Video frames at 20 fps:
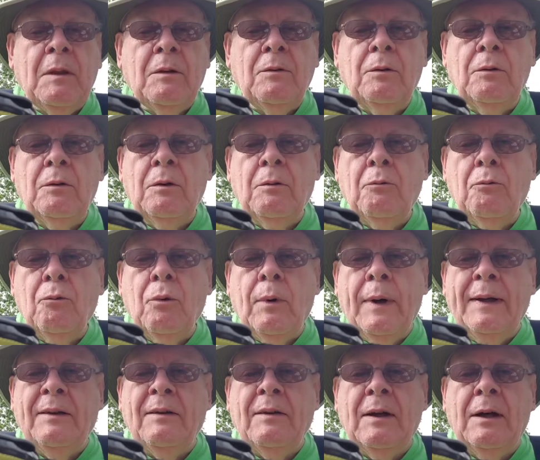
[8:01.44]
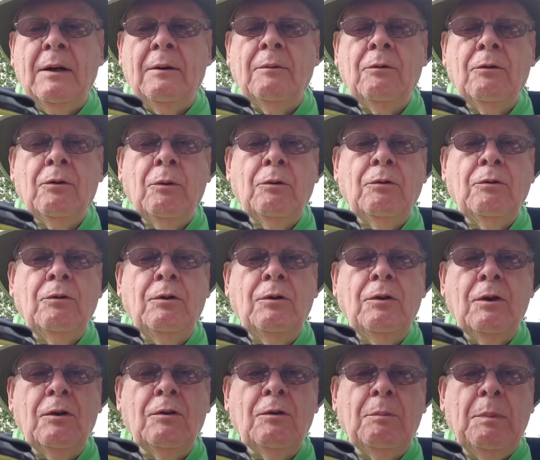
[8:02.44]
Turned it right down, so
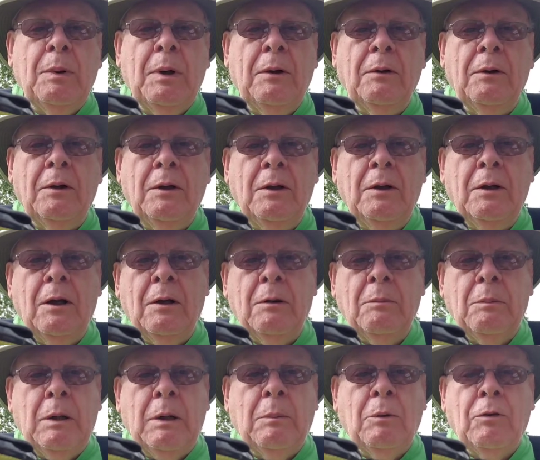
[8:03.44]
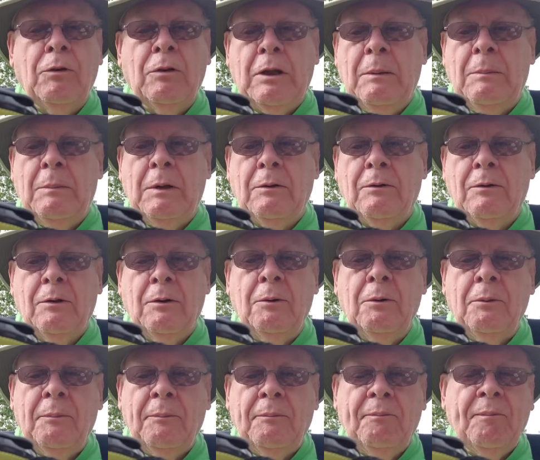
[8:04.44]
just barely the odd bubbles coming
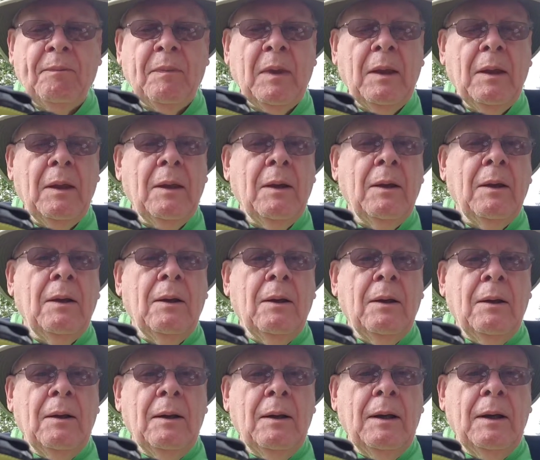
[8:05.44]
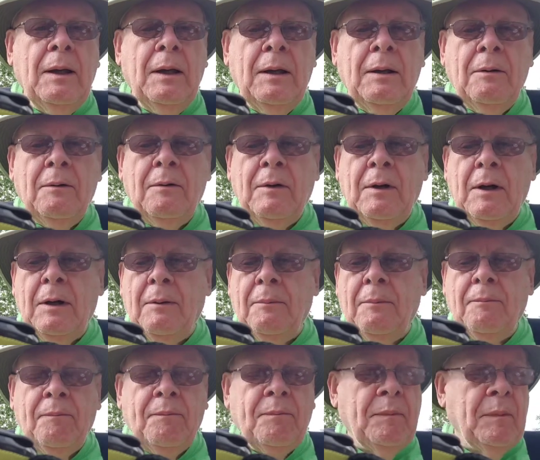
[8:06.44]
through. And
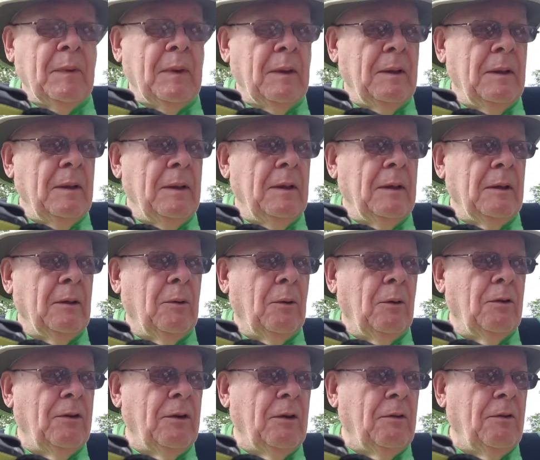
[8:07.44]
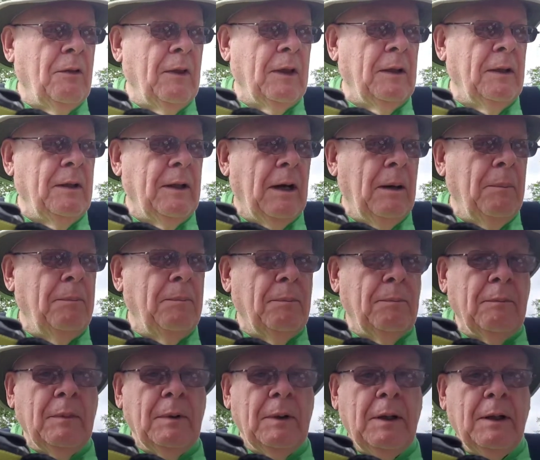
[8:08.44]
of course it thickened up
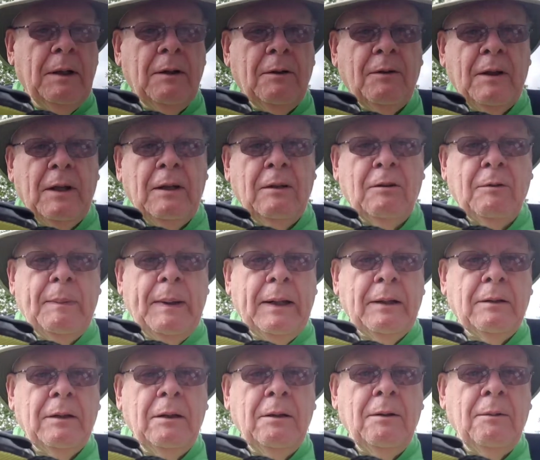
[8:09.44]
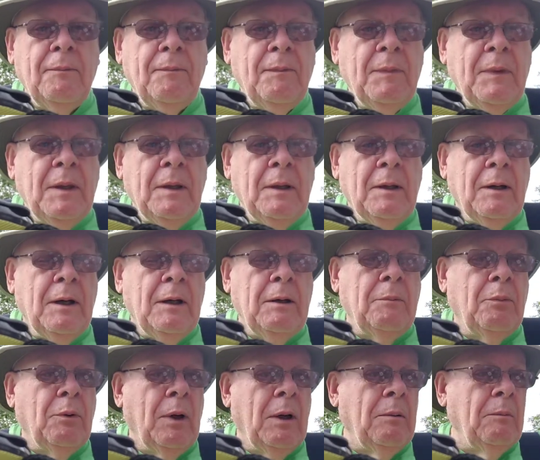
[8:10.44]
as I expected. I
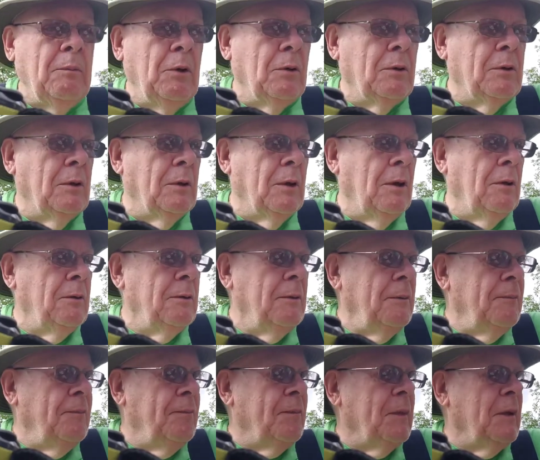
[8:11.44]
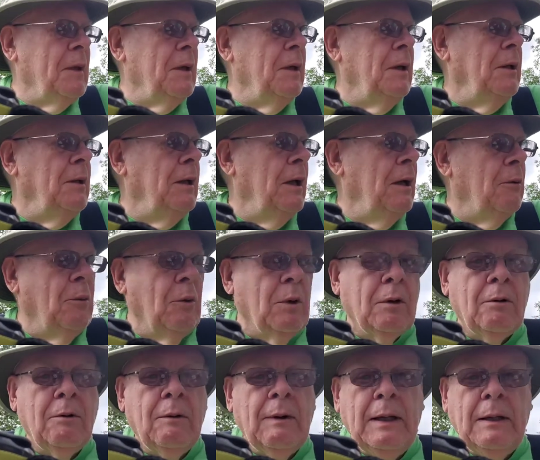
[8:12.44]
brought milk along, and that
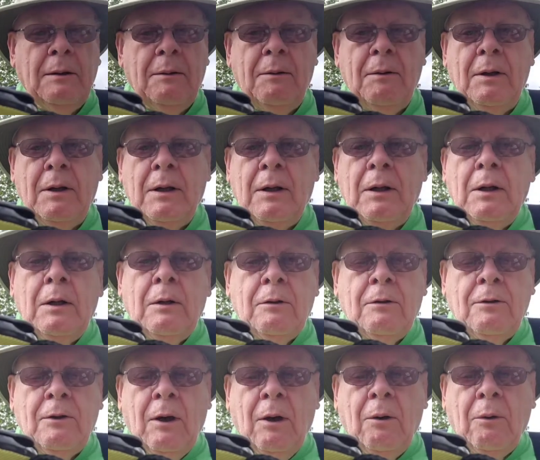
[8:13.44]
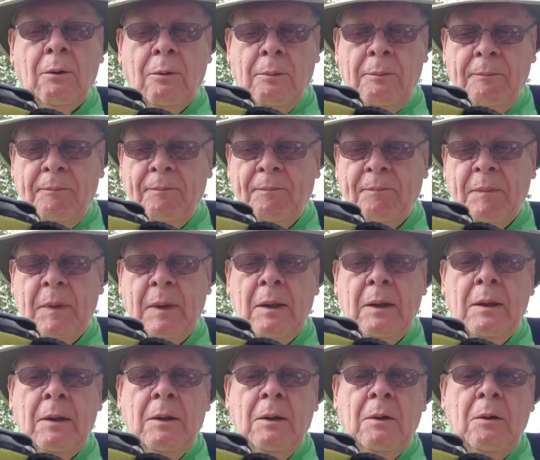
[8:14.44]
worked great. So,
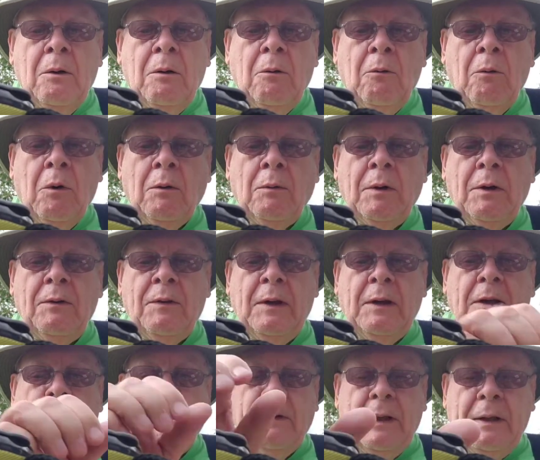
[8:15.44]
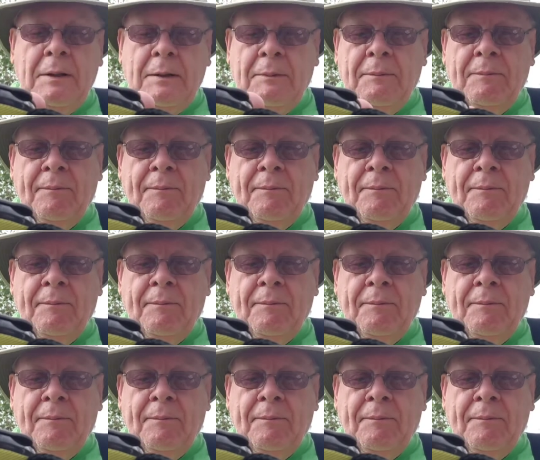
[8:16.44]
what do I think of it?